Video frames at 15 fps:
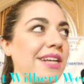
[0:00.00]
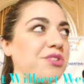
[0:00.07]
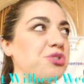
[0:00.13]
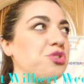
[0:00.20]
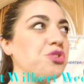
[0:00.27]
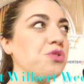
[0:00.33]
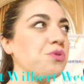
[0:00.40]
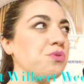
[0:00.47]
like
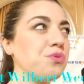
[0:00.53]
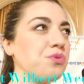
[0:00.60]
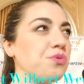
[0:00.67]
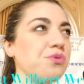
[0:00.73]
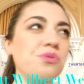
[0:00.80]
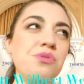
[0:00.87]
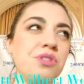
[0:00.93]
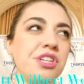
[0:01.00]

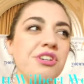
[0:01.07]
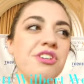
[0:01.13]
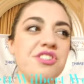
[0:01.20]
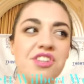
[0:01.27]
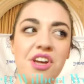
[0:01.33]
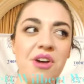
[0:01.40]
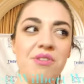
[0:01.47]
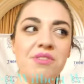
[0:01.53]
two
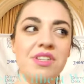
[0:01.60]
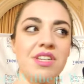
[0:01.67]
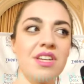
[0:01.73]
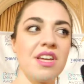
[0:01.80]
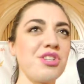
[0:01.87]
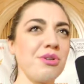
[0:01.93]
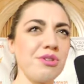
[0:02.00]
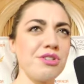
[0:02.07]
years ago.
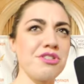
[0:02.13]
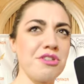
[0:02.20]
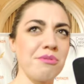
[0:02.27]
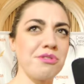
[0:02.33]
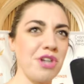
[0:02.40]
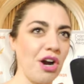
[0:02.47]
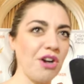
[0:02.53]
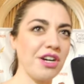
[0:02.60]
So
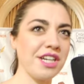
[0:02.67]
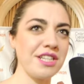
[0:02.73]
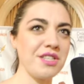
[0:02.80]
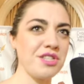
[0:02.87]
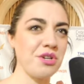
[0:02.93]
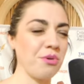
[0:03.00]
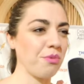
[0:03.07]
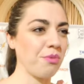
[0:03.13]
so dark
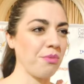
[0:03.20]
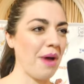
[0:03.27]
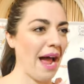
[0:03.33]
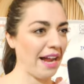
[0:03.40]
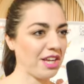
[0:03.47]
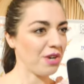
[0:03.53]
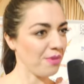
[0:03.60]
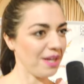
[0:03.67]
and so
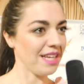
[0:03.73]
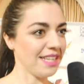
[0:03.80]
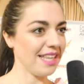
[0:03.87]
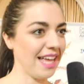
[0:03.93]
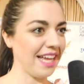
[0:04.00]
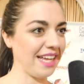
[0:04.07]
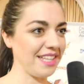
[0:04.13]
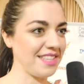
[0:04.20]
accurate.
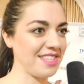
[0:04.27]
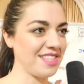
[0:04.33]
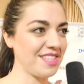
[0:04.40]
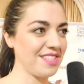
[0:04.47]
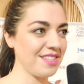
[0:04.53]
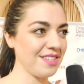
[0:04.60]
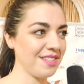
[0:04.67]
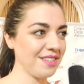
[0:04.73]
Like
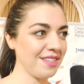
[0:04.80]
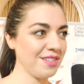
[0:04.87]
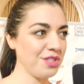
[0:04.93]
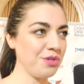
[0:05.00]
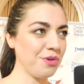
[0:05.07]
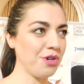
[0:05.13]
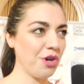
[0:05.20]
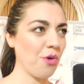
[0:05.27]
it's
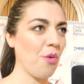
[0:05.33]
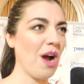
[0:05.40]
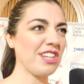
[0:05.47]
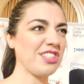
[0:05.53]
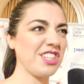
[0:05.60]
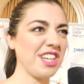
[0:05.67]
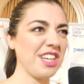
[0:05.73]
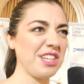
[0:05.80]
you you're
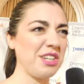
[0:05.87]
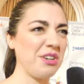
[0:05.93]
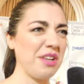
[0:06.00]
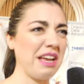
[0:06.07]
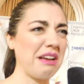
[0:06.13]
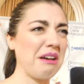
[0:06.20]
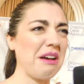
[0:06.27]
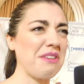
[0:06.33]
watching it and you're
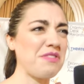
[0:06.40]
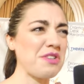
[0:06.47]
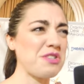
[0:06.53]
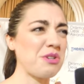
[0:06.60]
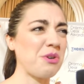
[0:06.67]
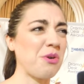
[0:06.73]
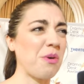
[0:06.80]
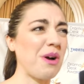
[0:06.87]
like, I feel
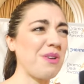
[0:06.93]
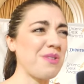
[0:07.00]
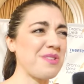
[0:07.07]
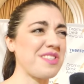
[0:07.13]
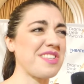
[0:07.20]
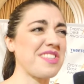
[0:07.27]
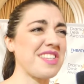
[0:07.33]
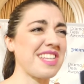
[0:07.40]
so
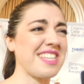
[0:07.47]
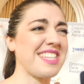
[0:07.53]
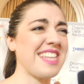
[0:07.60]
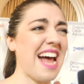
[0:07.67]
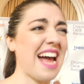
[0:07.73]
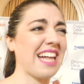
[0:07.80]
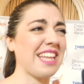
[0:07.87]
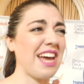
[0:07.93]
gross. This is
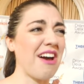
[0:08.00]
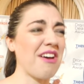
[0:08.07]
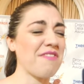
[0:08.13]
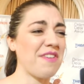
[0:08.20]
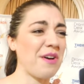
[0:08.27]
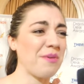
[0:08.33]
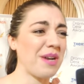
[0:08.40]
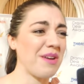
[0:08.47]
exactly how I
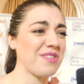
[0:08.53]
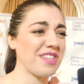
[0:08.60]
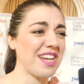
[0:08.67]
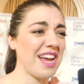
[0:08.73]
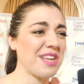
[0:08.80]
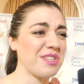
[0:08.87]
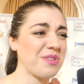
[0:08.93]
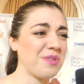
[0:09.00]
felt when I was in high